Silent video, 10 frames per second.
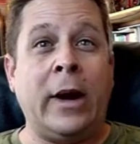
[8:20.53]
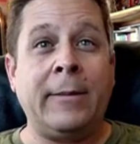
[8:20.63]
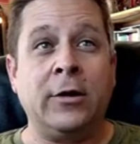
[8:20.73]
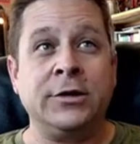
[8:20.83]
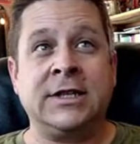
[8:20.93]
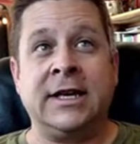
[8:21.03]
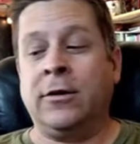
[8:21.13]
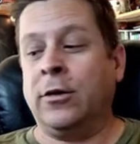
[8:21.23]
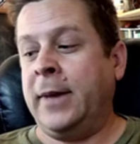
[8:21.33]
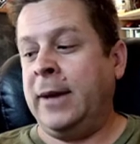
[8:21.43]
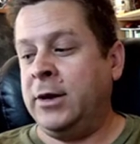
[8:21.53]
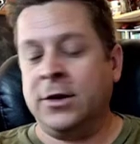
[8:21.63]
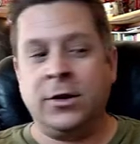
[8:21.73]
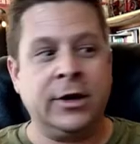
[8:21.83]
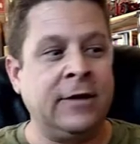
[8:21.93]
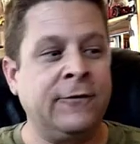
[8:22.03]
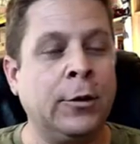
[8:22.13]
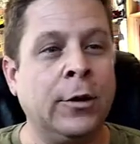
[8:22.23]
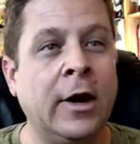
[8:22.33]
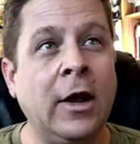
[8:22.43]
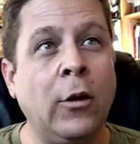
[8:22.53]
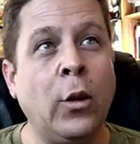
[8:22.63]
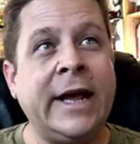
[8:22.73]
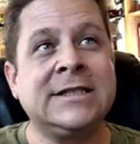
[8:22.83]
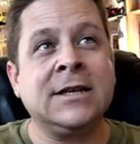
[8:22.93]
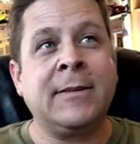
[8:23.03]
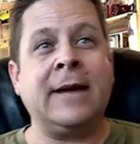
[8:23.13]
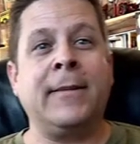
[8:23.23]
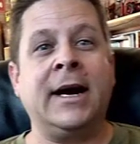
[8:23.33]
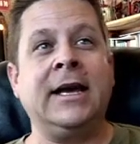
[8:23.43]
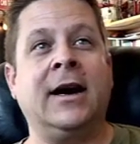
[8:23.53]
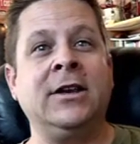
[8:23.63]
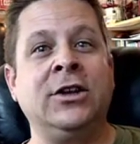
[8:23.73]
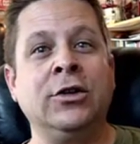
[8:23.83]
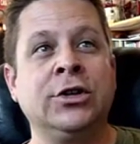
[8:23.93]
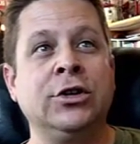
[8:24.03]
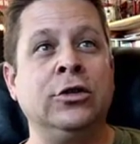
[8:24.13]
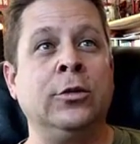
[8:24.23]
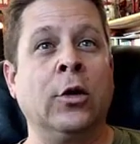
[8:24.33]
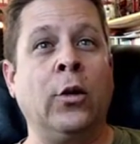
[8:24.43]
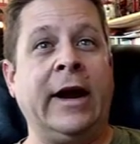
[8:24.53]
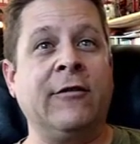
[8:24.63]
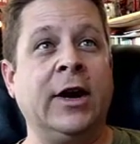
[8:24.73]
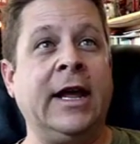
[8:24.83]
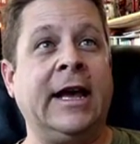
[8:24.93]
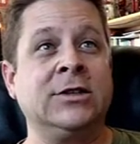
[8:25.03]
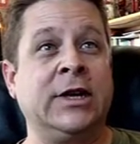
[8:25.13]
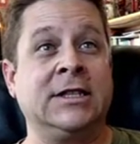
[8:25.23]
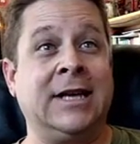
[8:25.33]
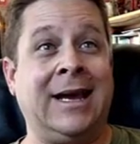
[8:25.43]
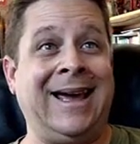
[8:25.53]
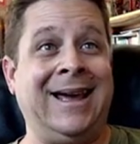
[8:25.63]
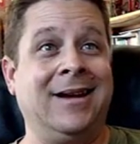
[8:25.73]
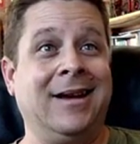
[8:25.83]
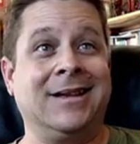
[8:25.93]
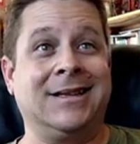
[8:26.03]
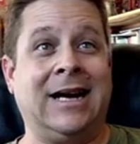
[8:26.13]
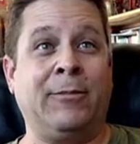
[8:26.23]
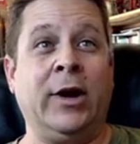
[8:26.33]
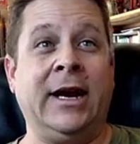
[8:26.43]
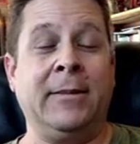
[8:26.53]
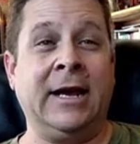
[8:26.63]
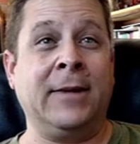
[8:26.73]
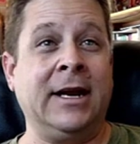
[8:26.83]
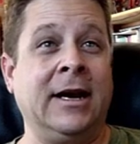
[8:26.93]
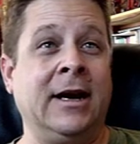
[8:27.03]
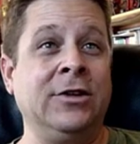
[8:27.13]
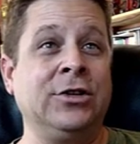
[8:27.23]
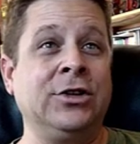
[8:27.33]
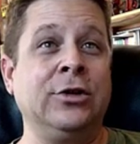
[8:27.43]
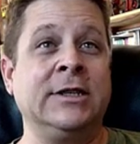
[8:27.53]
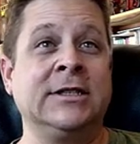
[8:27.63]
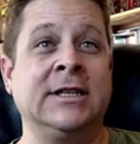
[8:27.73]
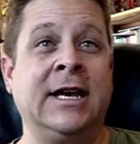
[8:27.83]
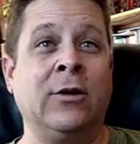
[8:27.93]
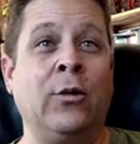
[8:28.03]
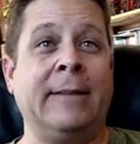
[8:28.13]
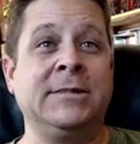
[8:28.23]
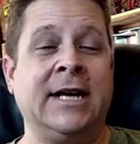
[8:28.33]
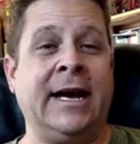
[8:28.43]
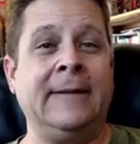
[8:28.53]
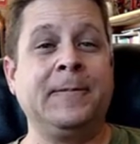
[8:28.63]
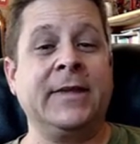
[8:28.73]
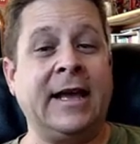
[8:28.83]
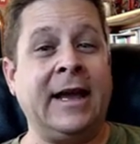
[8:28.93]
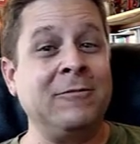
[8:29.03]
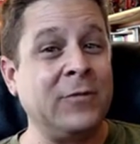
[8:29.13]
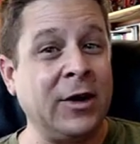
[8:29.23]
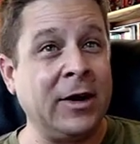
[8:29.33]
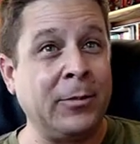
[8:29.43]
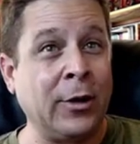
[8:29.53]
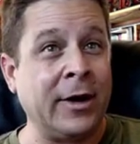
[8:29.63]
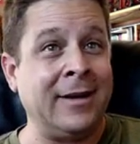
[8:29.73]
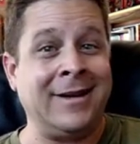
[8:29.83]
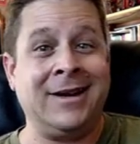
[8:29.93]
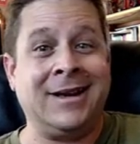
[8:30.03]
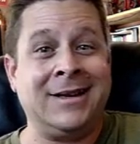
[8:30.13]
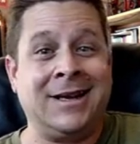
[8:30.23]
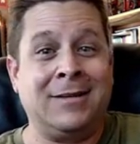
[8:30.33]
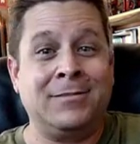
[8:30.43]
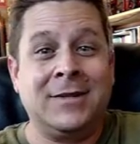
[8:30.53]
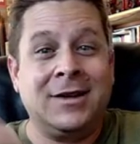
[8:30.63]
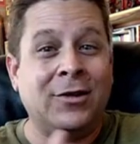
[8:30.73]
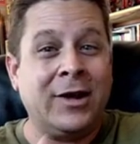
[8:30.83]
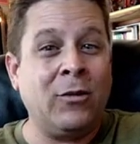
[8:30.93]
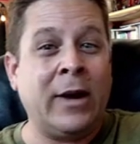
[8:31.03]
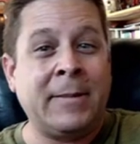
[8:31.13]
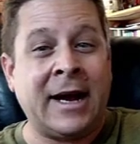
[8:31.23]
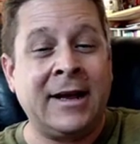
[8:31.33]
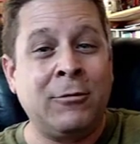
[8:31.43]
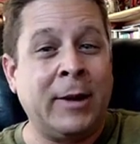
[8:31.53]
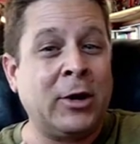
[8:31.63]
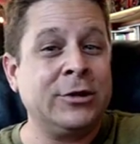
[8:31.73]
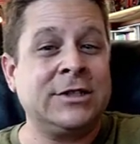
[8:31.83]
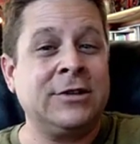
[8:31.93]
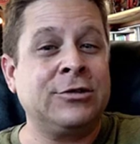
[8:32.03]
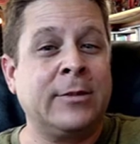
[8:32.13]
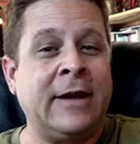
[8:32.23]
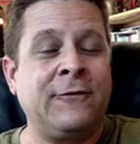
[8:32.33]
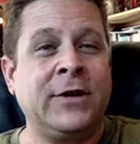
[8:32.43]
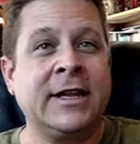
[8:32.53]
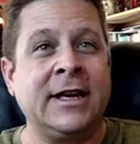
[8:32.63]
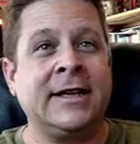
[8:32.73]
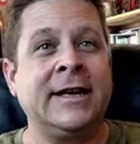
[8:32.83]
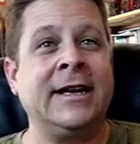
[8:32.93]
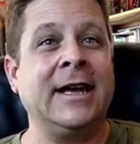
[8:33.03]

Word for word: hosting. Or maybe they're looking for ways to make money on YouTube or whatever it is. We could say, hey, the top way to make money on YouTube is to get a website. Okay, very important. Then you can tell them, go get web, web hosting through my affiliate link,